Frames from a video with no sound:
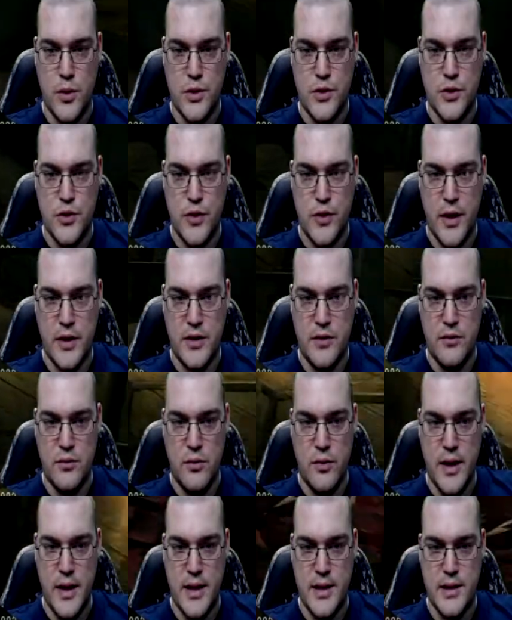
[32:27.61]
they're trying to
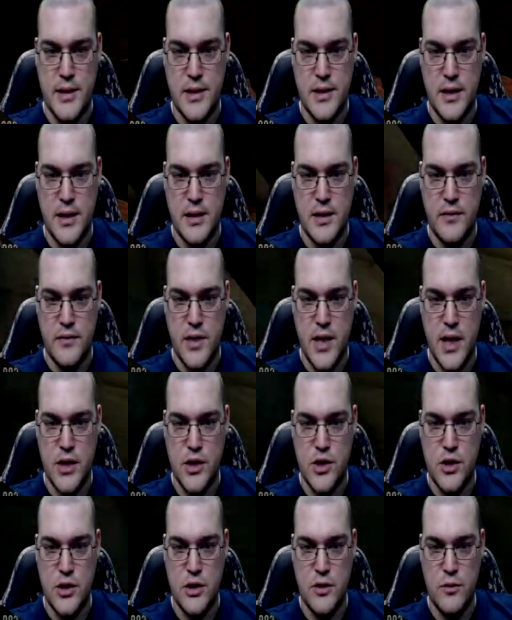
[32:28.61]
raise the sense of
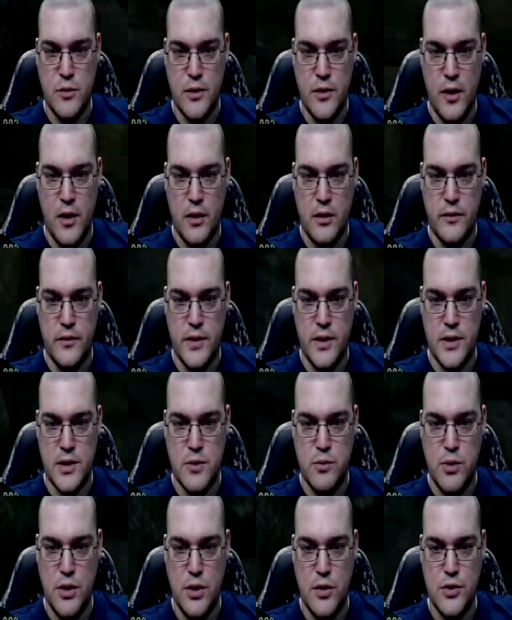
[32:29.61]
tension with all of the
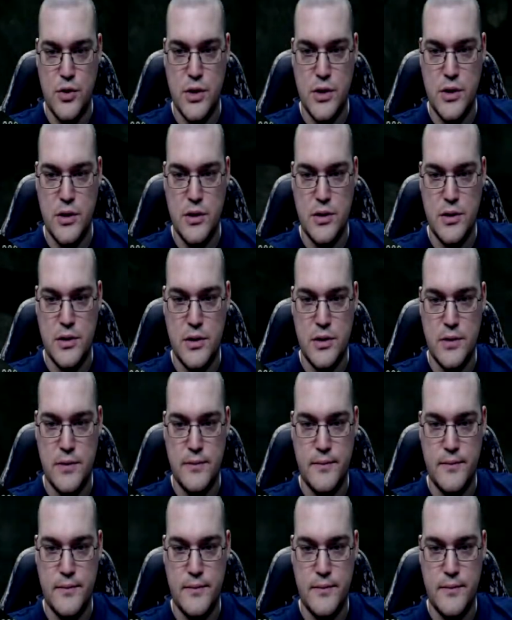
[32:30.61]
explosions.